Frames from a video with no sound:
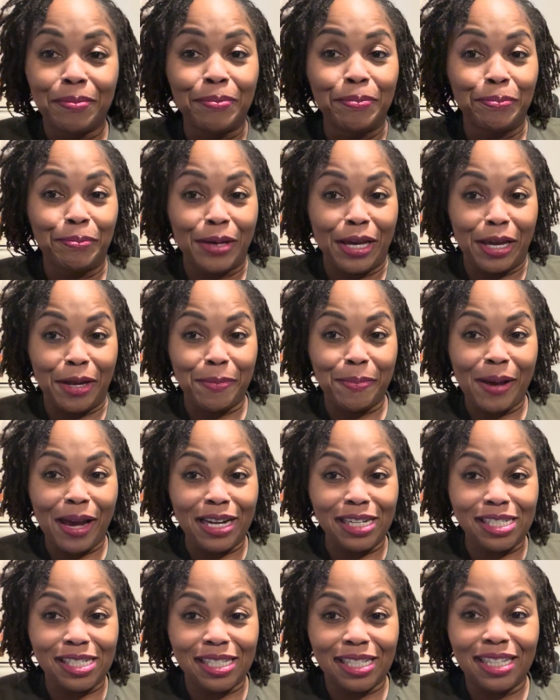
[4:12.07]
being
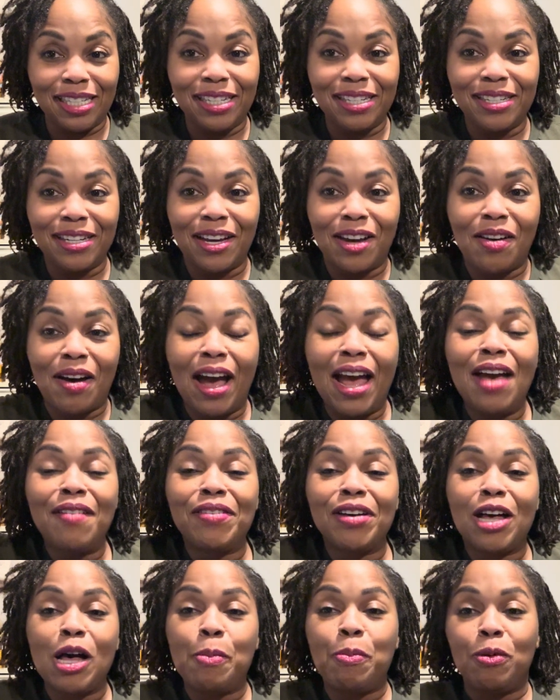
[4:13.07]
patient. I have a
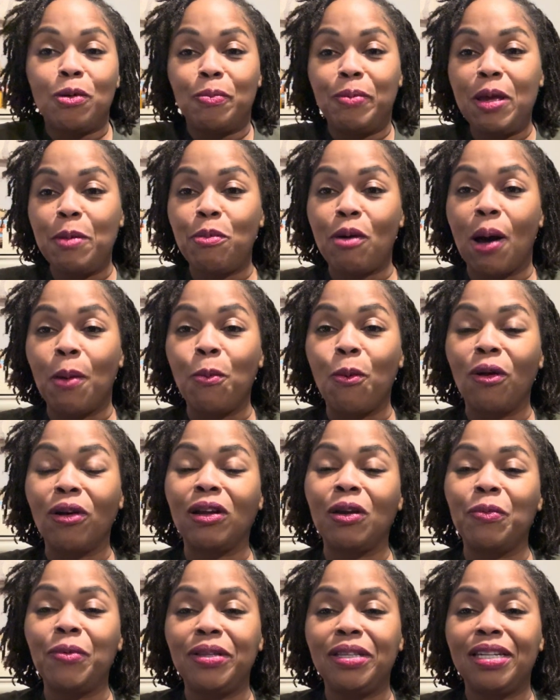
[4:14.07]
couple of people I'm
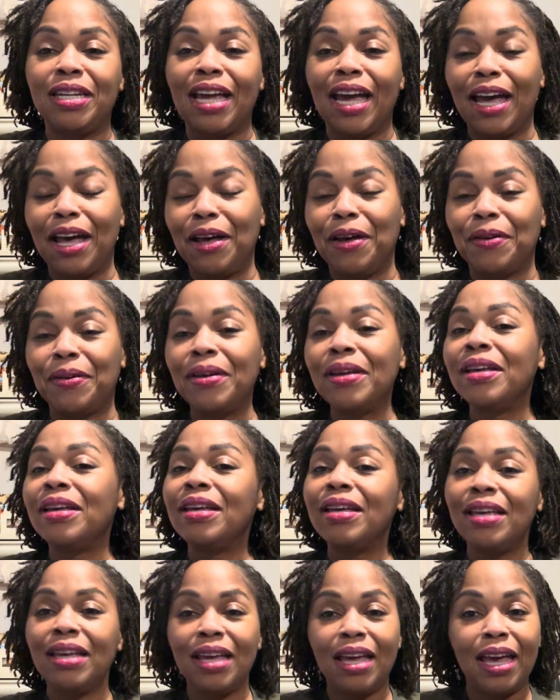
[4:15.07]
working with now,
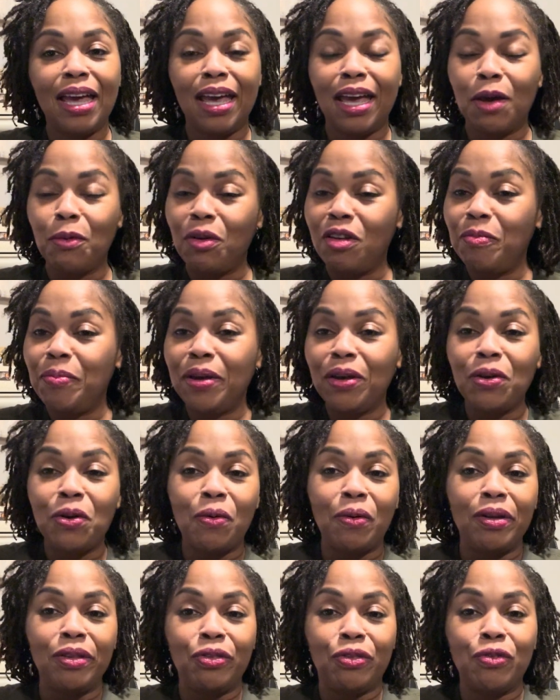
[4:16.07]
and we've been
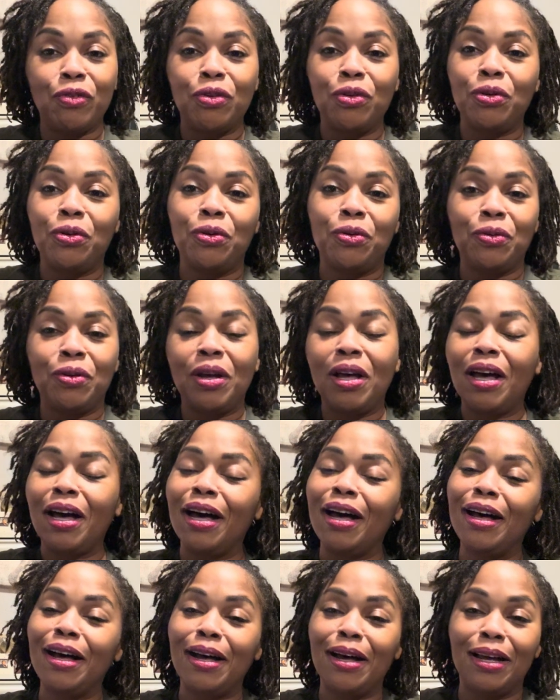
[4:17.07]
going through
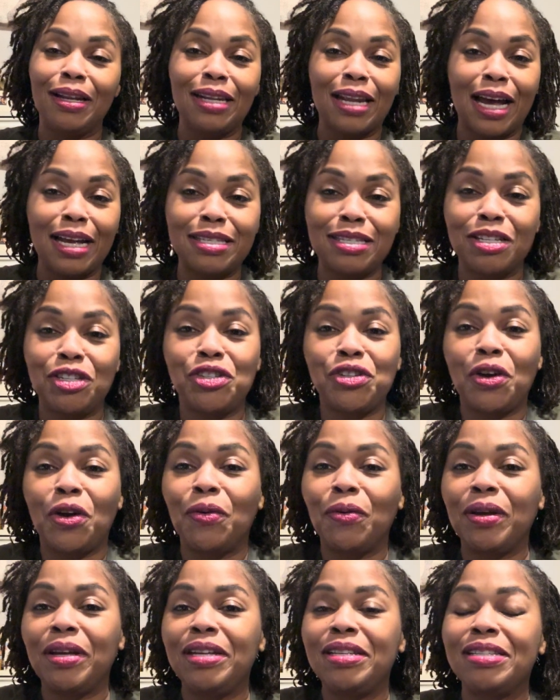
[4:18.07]
lots of
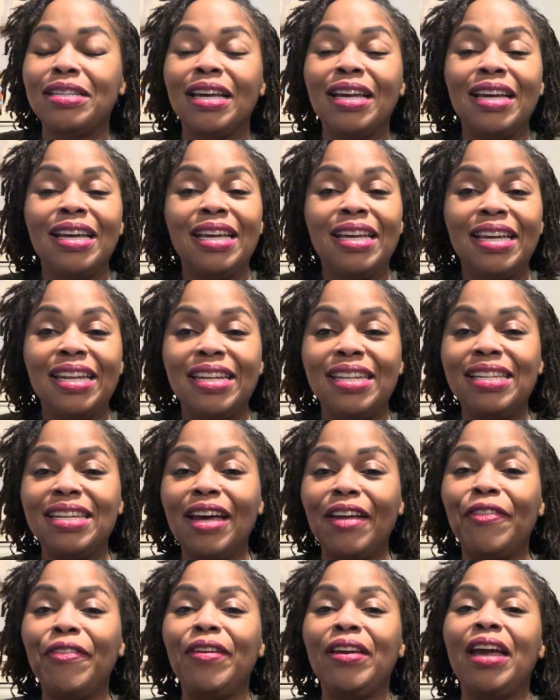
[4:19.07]
showings.
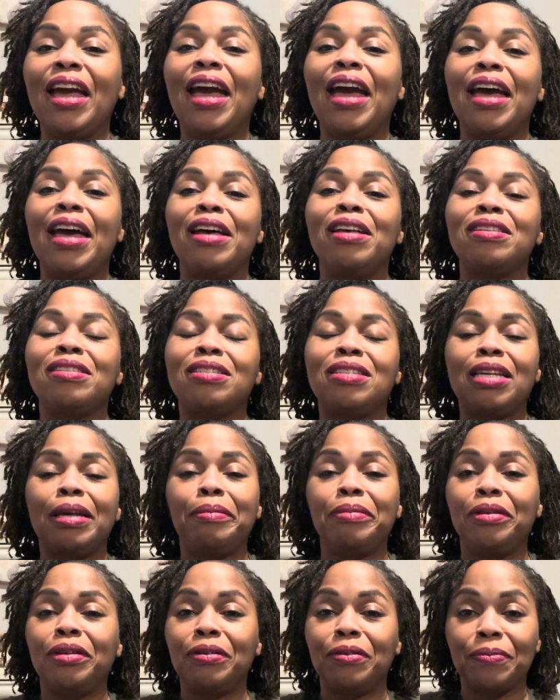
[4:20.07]
Nothing has
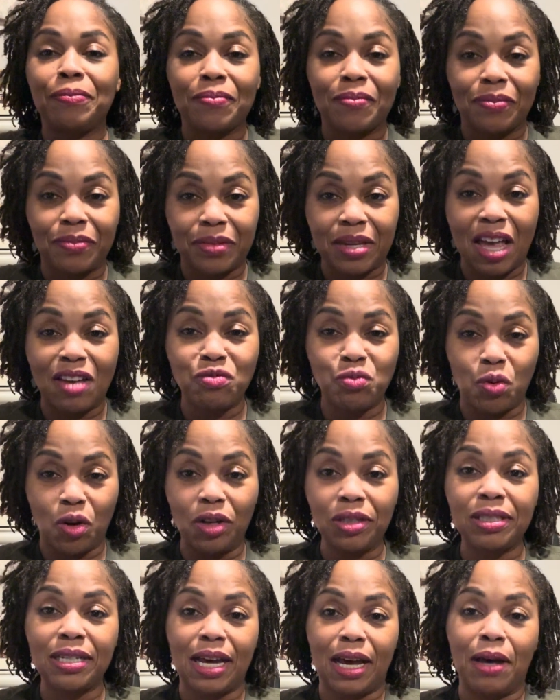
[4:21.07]
seemed to have
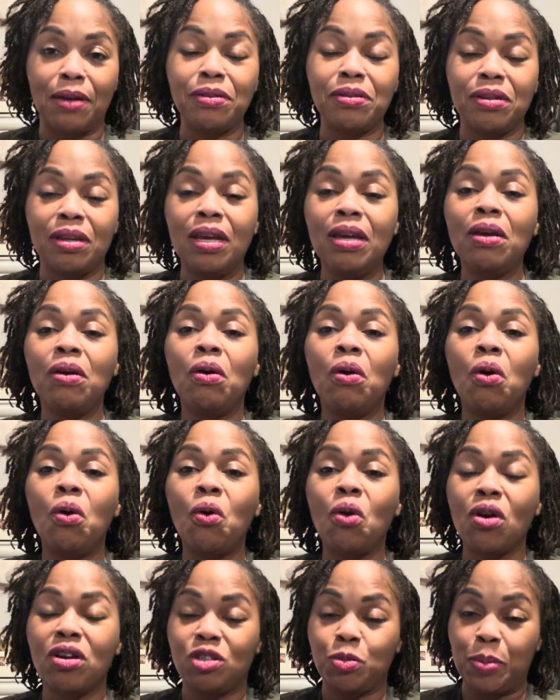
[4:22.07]
worked out
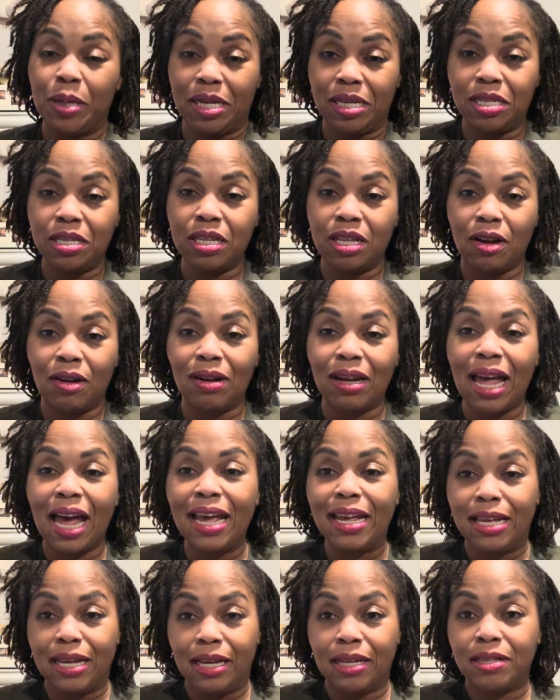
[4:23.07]
or has been to their
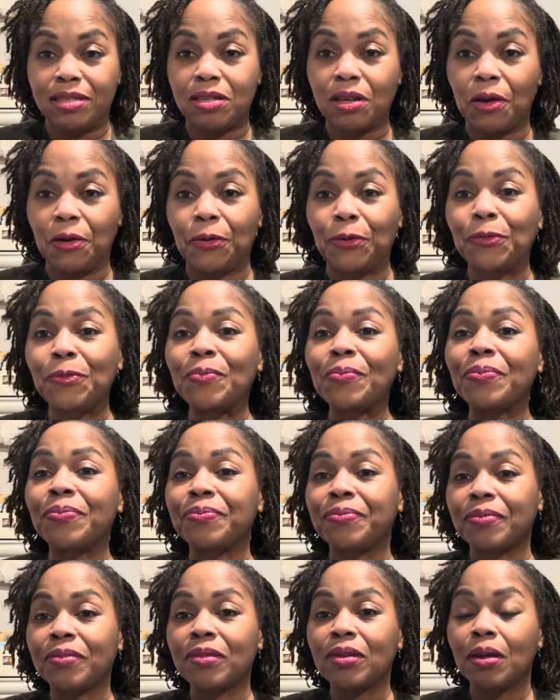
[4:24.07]
liking. So
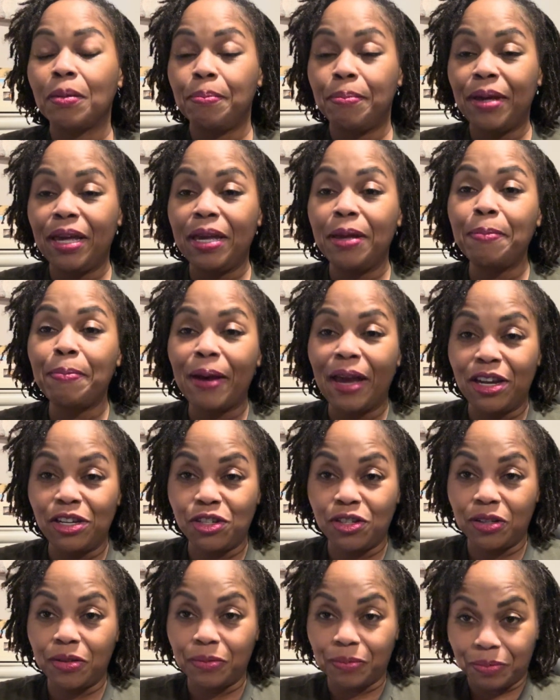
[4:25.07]
being
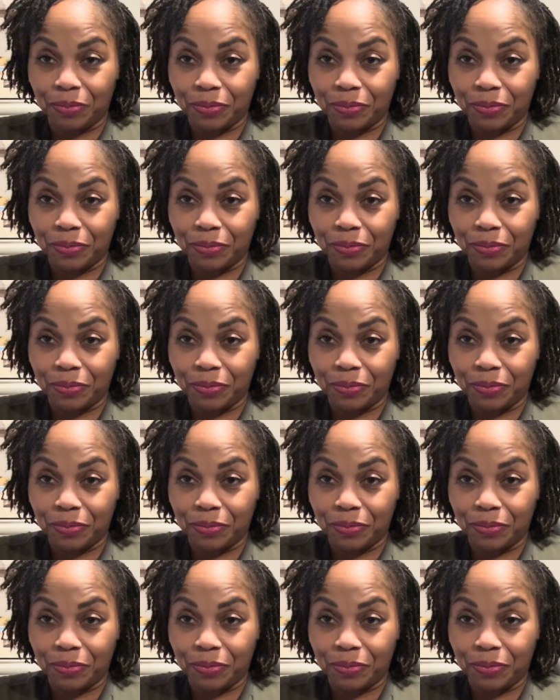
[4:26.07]
patient